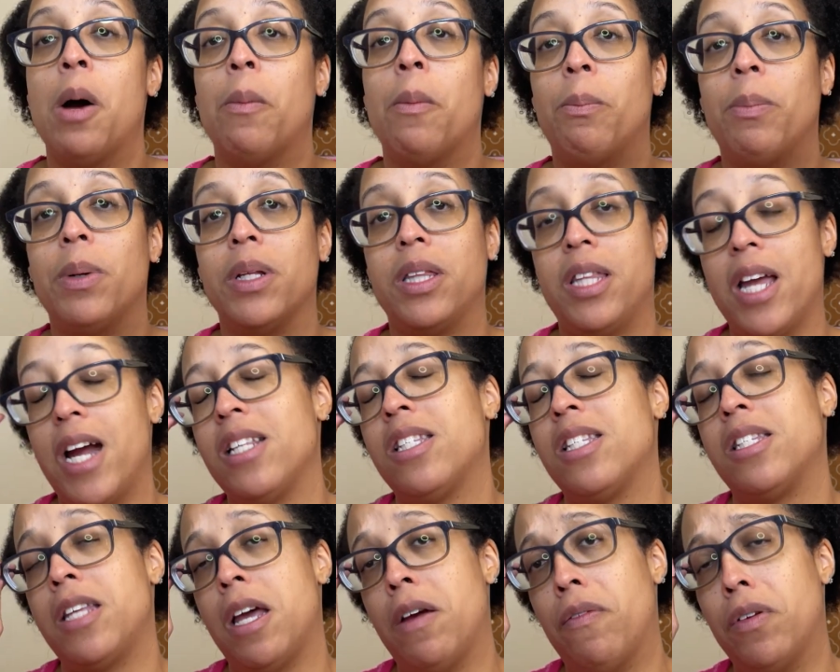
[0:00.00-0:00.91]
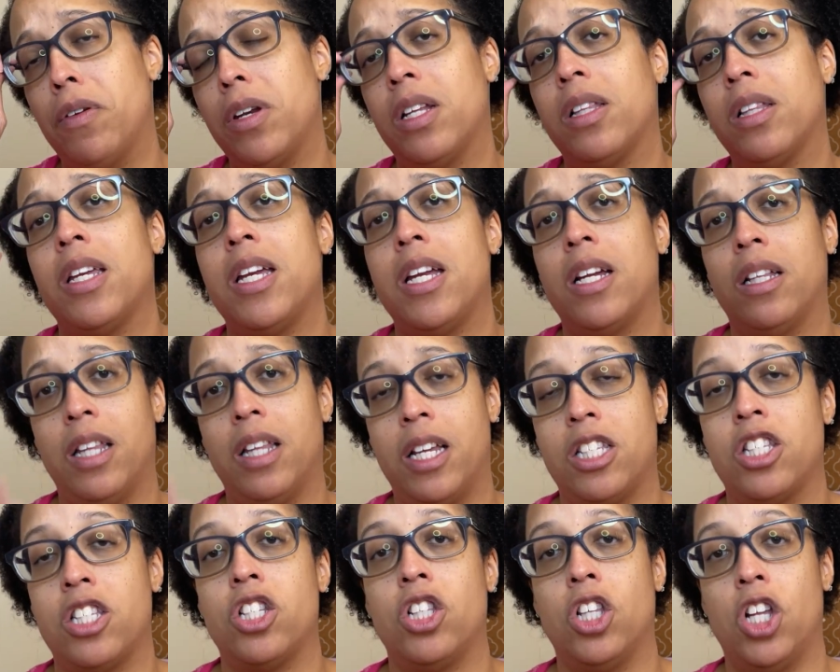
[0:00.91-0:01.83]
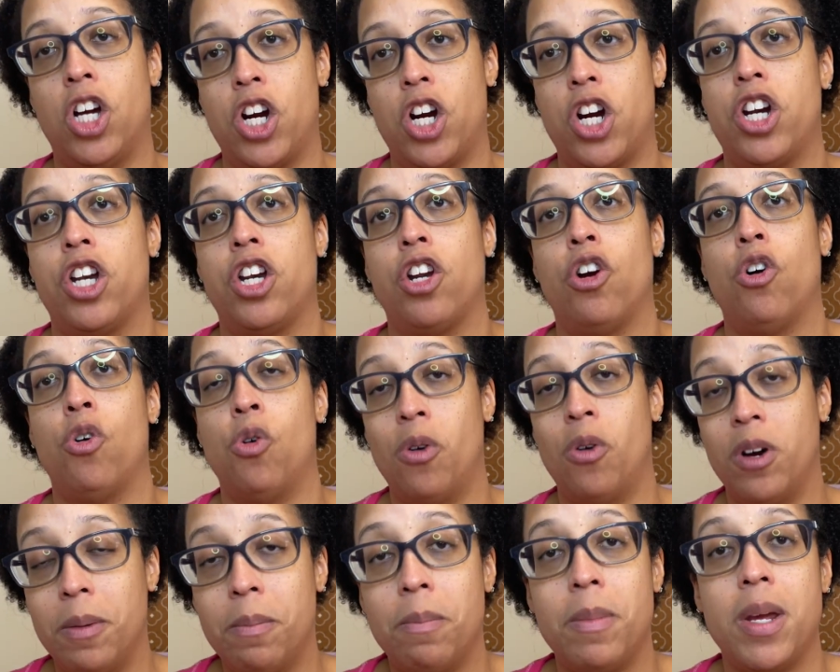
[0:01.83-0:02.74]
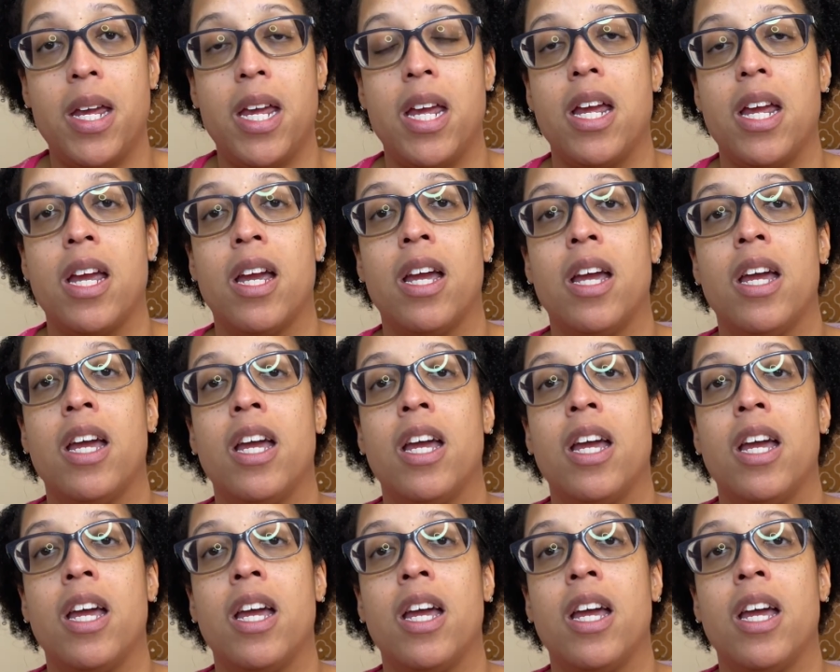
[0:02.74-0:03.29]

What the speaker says: but that's definitely a lesson learned on me,